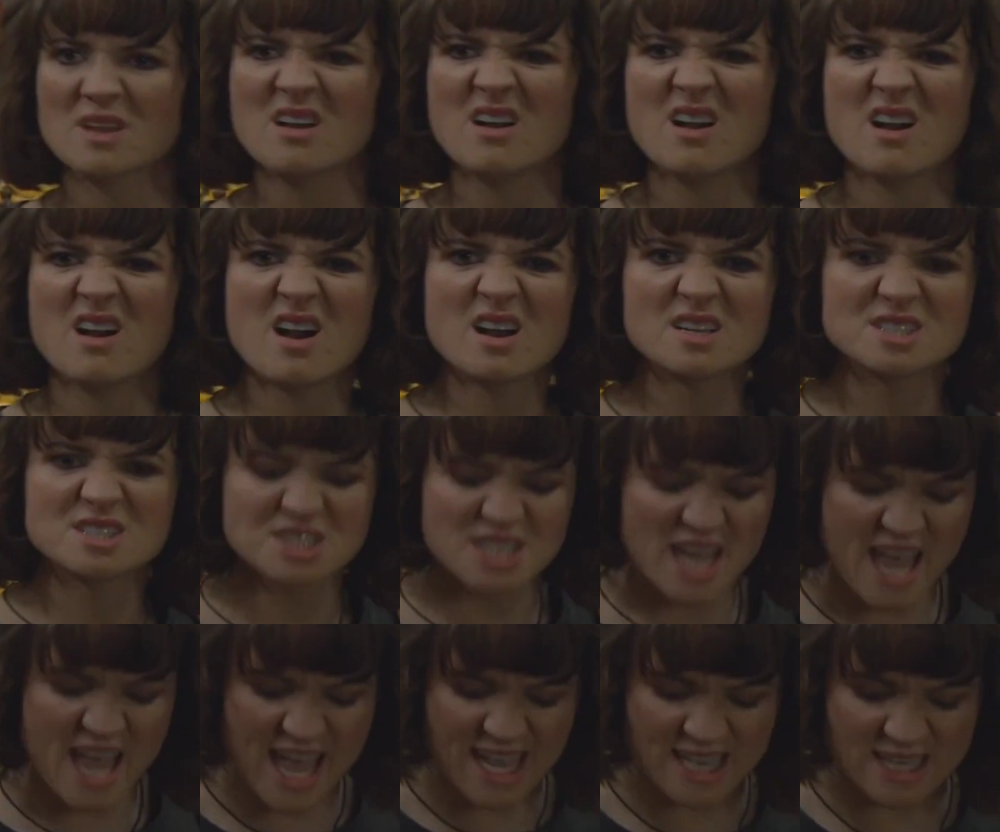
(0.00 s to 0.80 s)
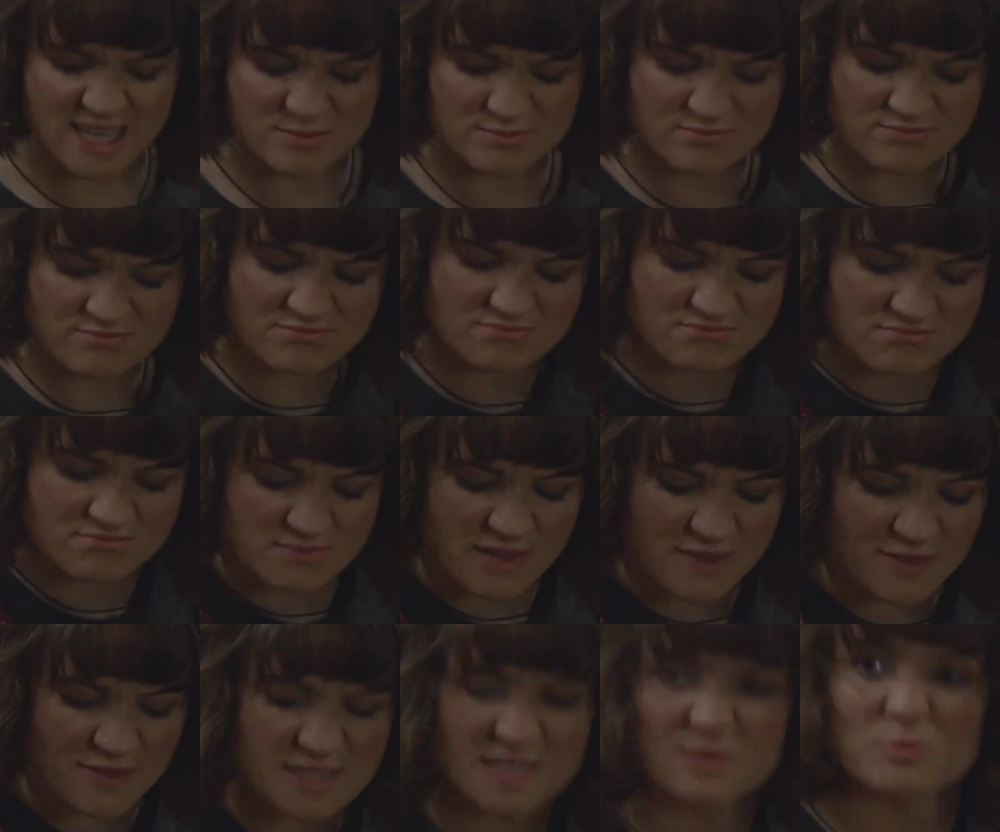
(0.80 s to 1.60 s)
Oh, shame.
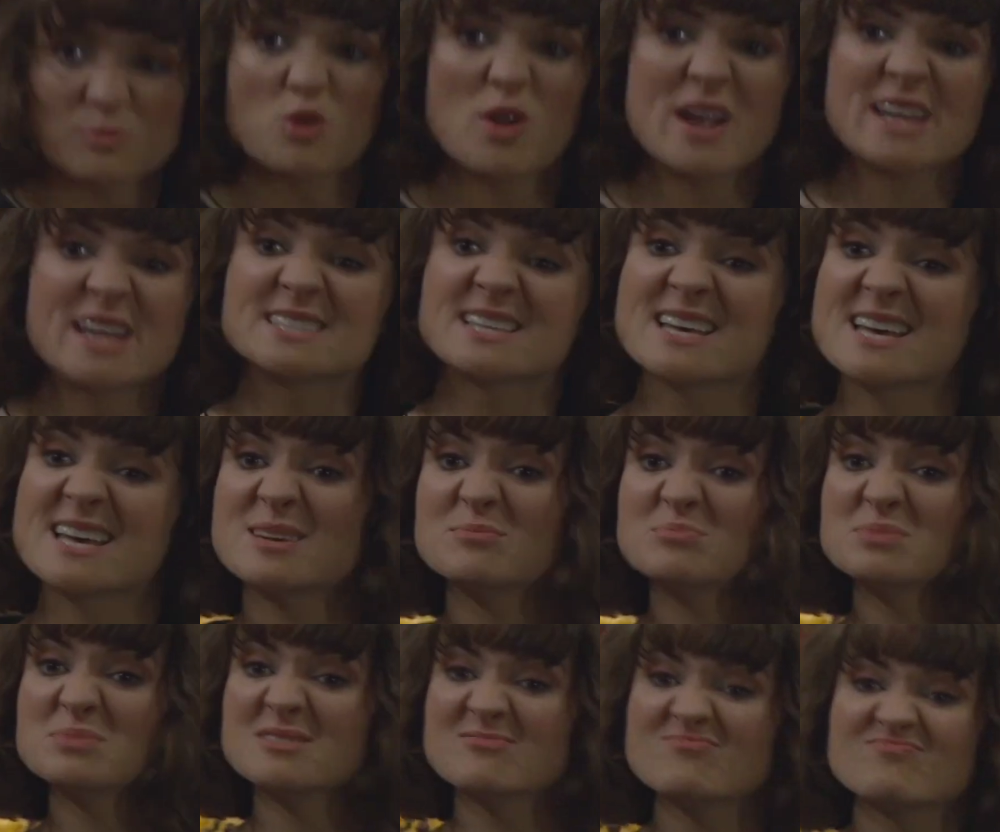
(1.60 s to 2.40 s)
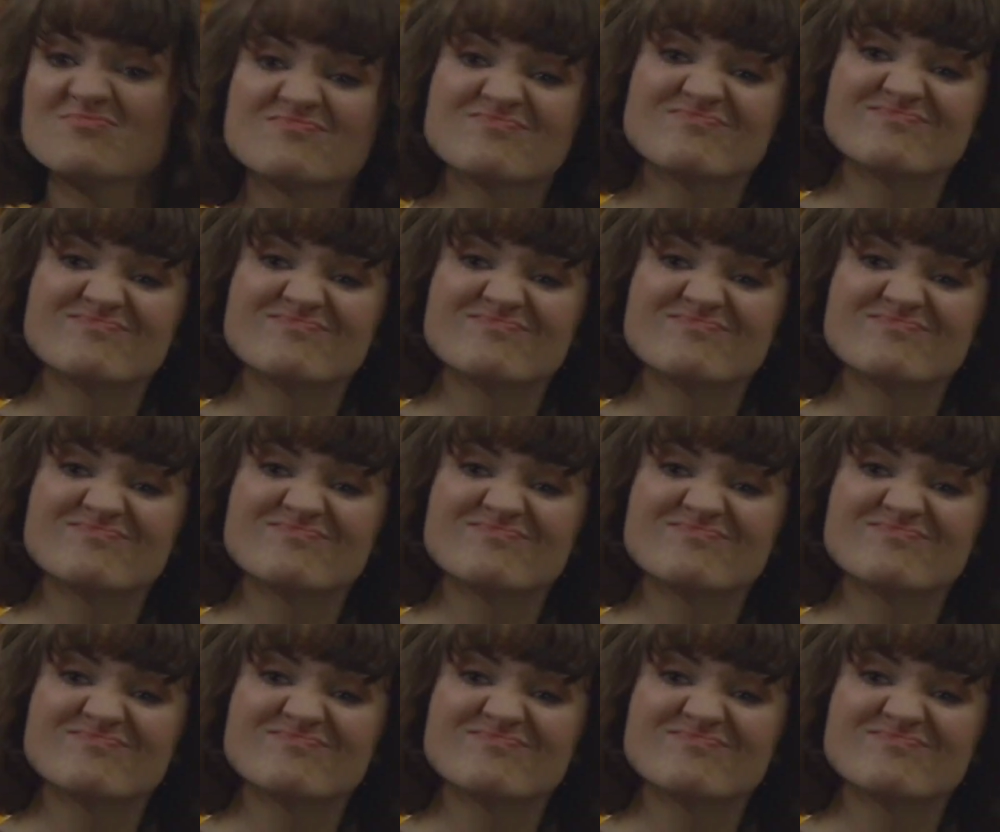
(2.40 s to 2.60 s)
You've had some great tips.